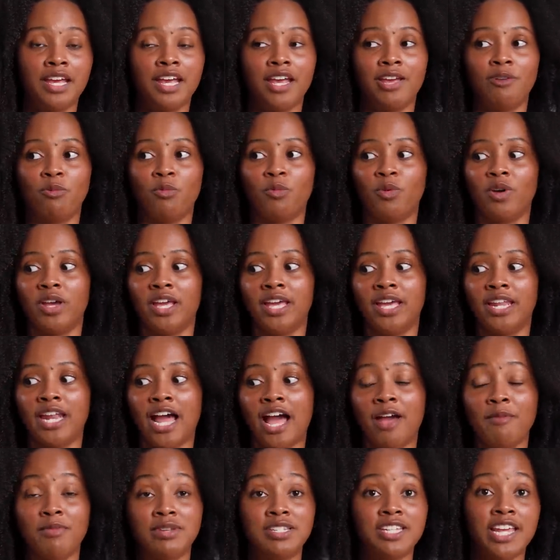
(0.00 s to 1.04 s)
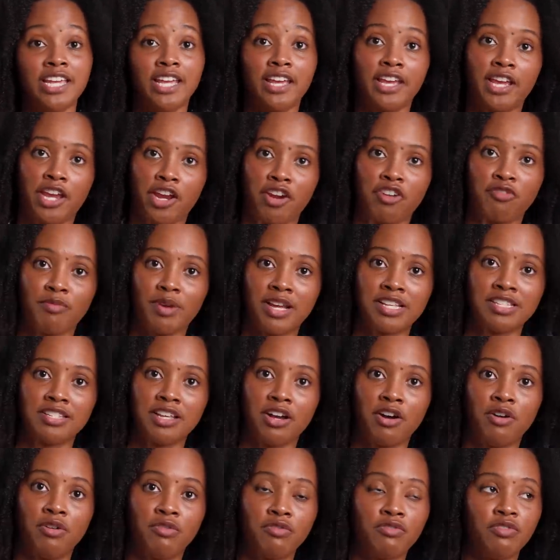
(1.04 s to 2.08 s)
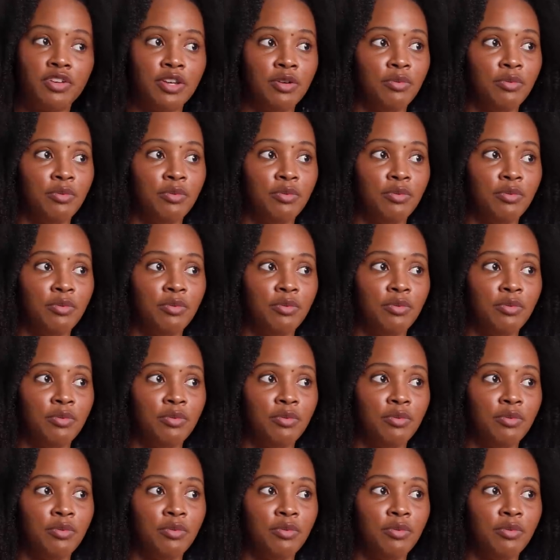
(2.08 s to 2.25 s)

and when I've been taking care of myself